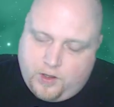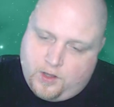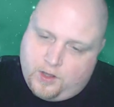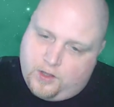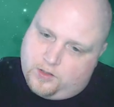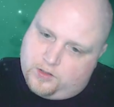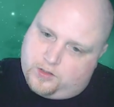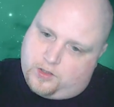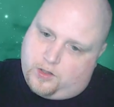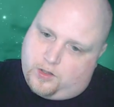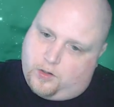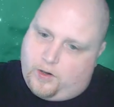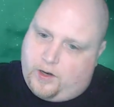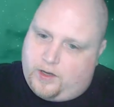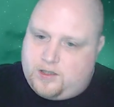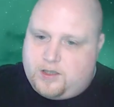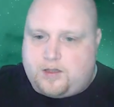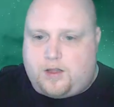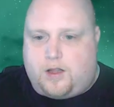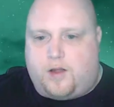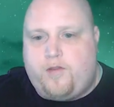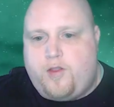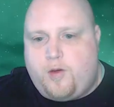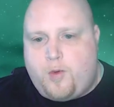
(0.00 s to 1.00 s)
So I just
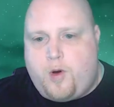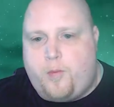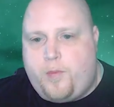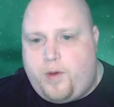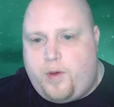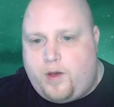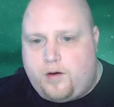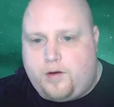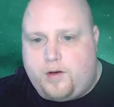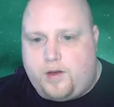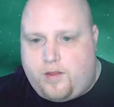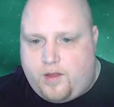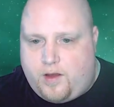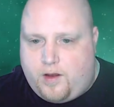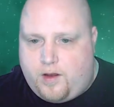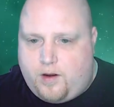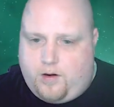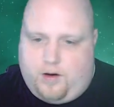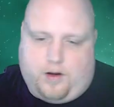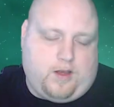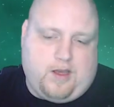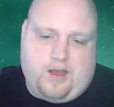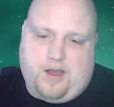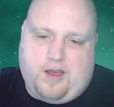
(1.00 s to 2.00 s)
love the mobility there.
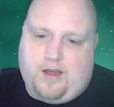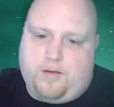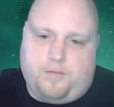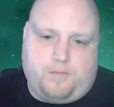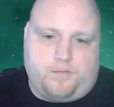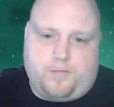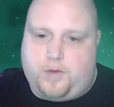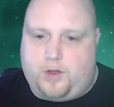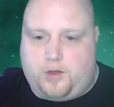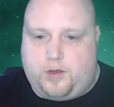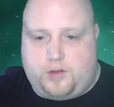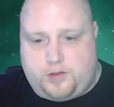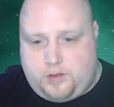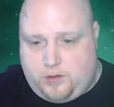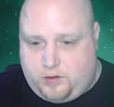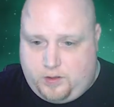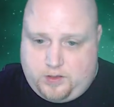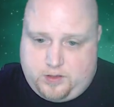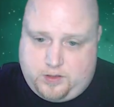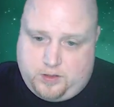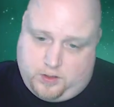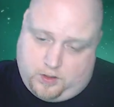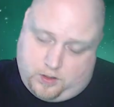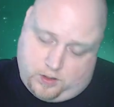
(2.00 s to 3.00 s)
And again, they're still
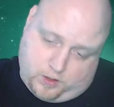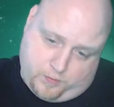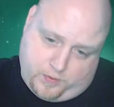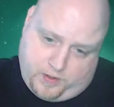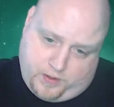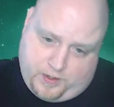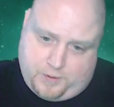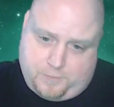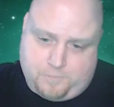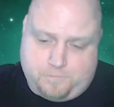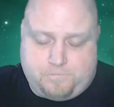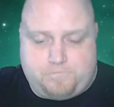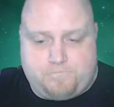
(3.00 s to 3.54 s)
decent in combat.